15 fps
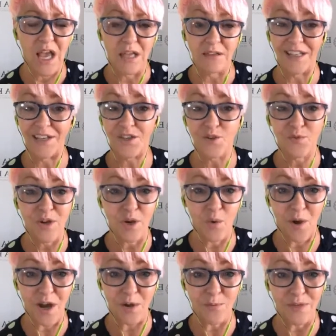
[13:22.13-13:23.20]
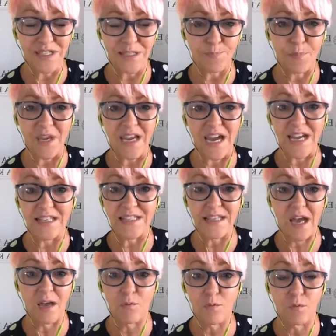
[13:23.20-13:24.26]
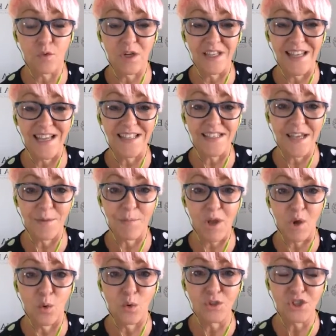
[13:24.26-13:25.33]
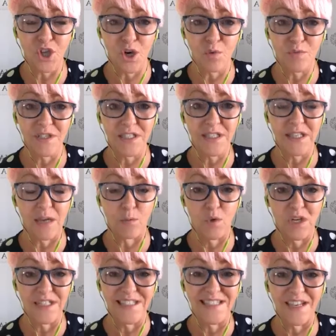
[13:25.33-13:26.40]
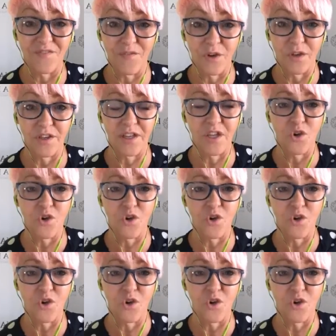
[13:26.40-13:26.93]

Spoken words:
lender requirements because I realized that my old chart was different.